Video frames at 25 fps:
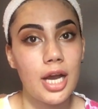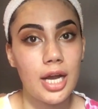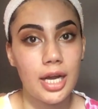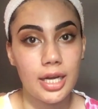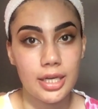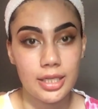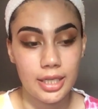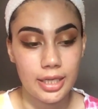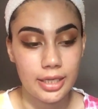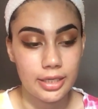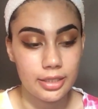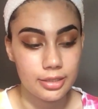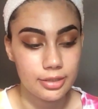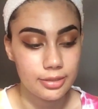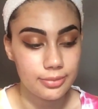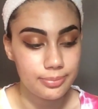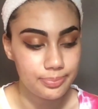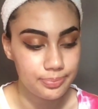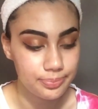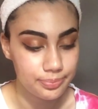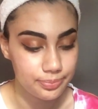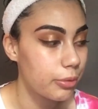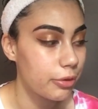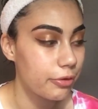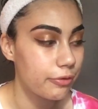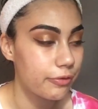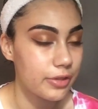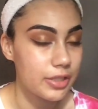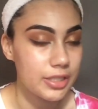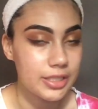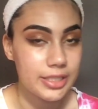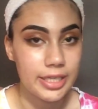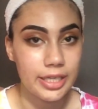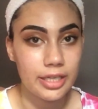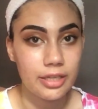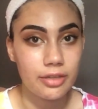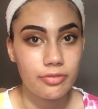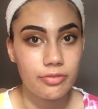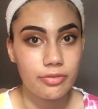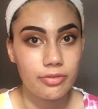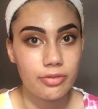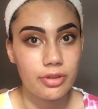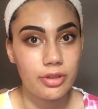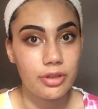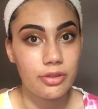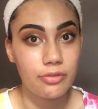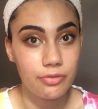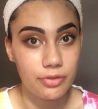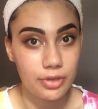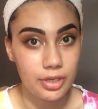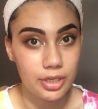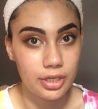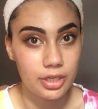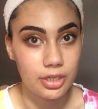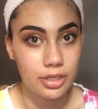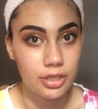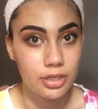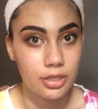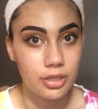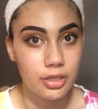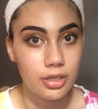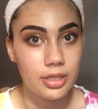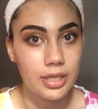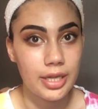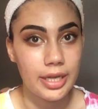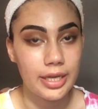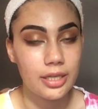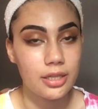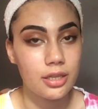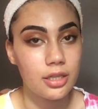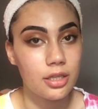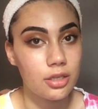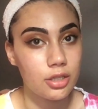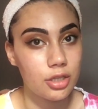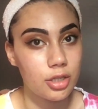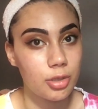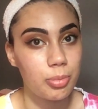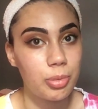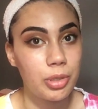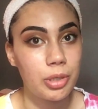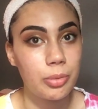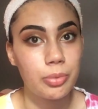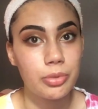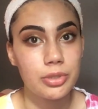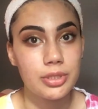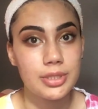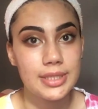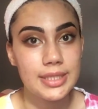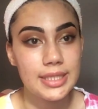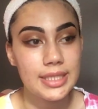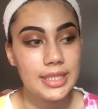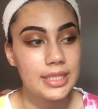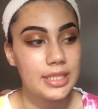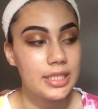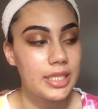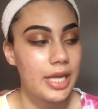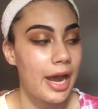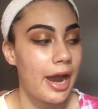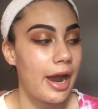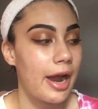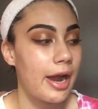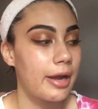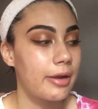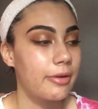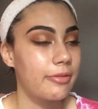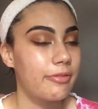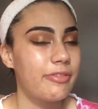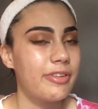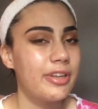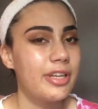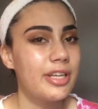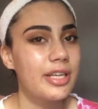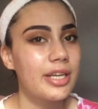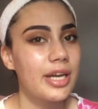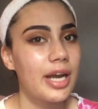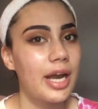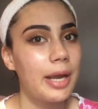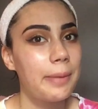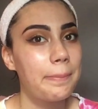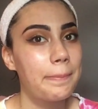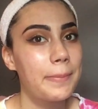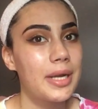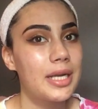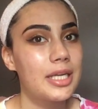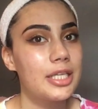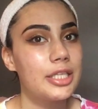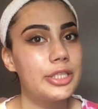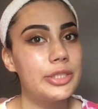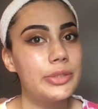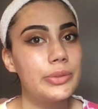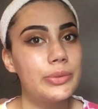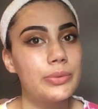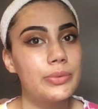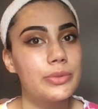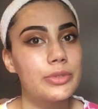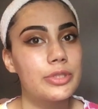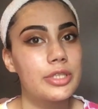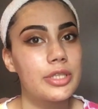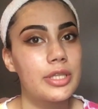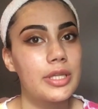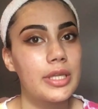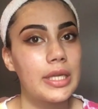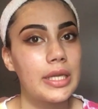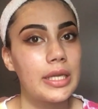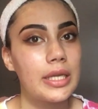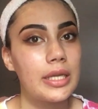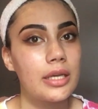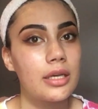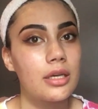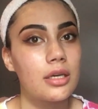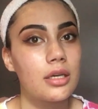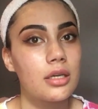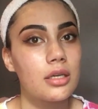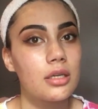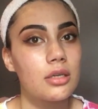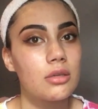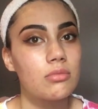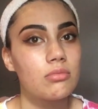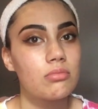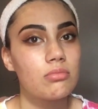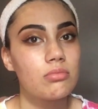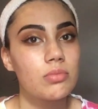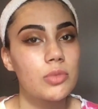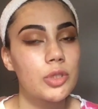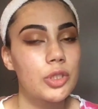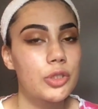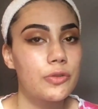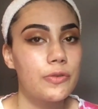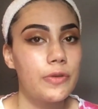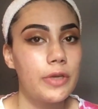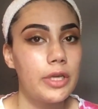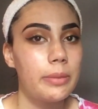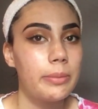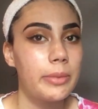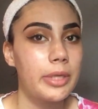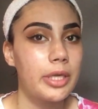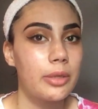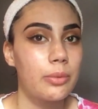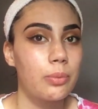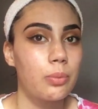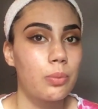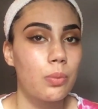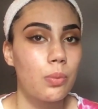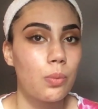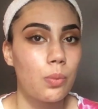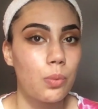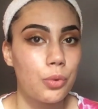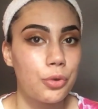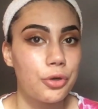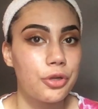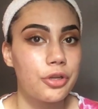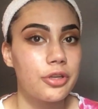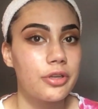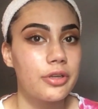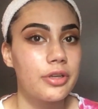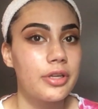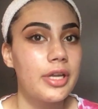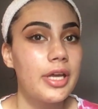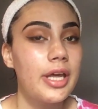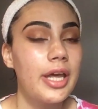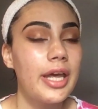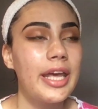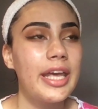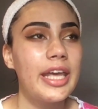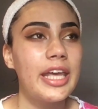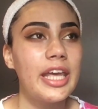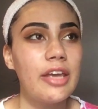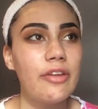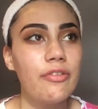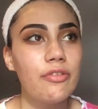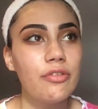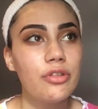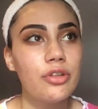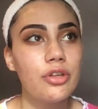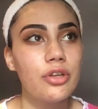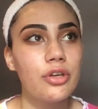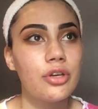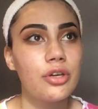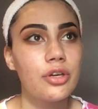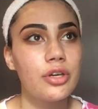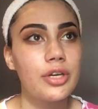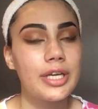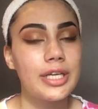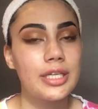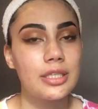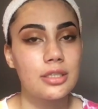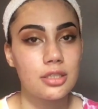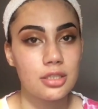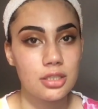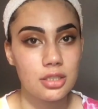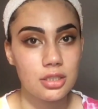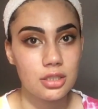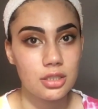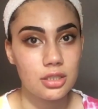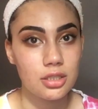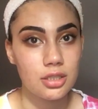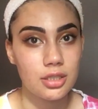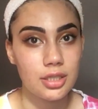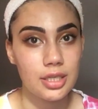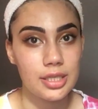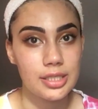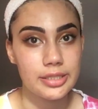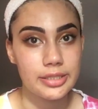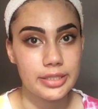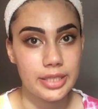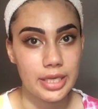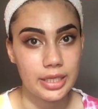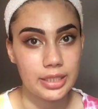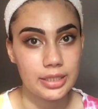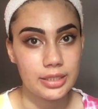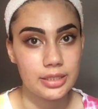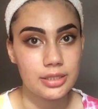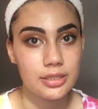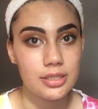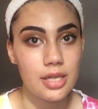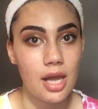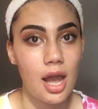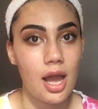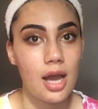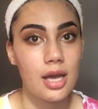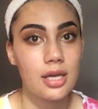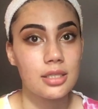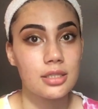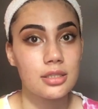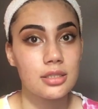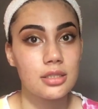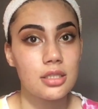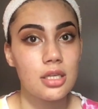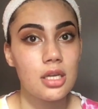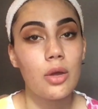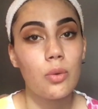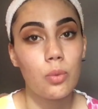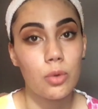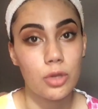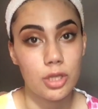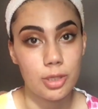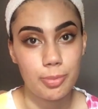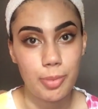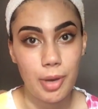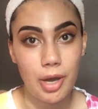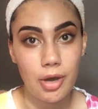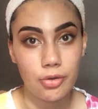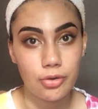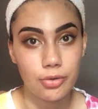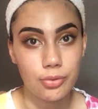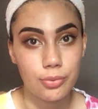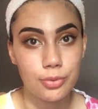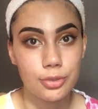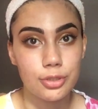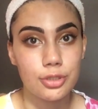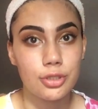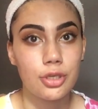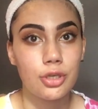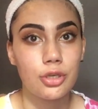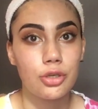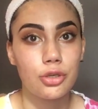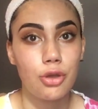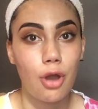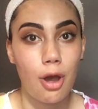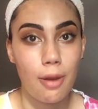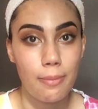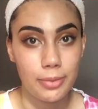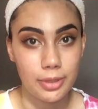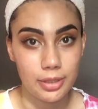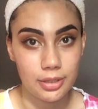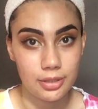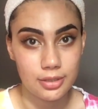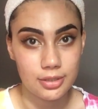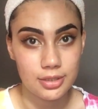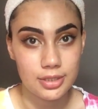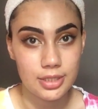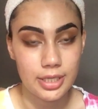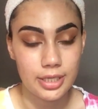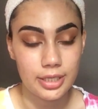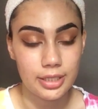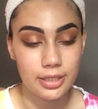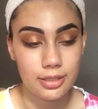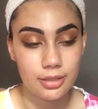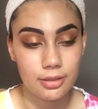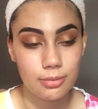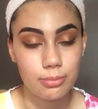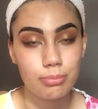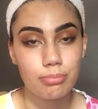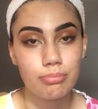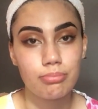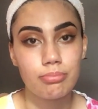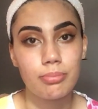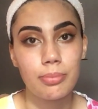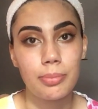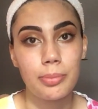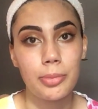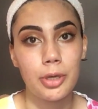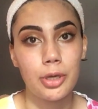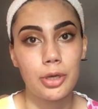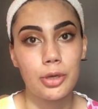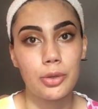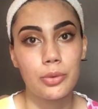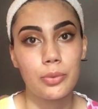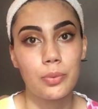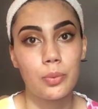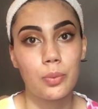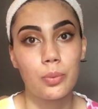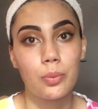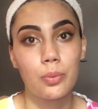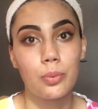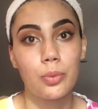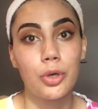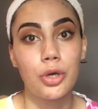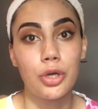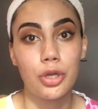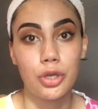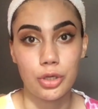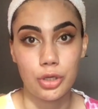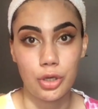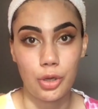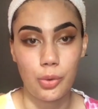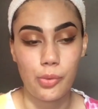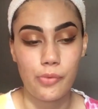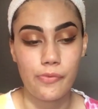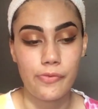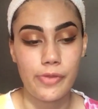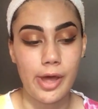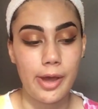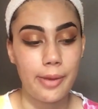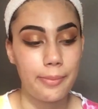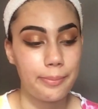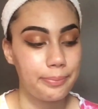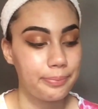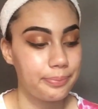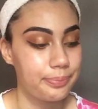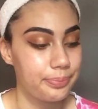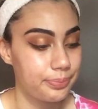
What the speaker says: highlighter, but for the sake of the video, like the other people did, I think I might use the creamy one, even though it doesn't look as nice as what the powder one normally looks like, but we're gonna go with that.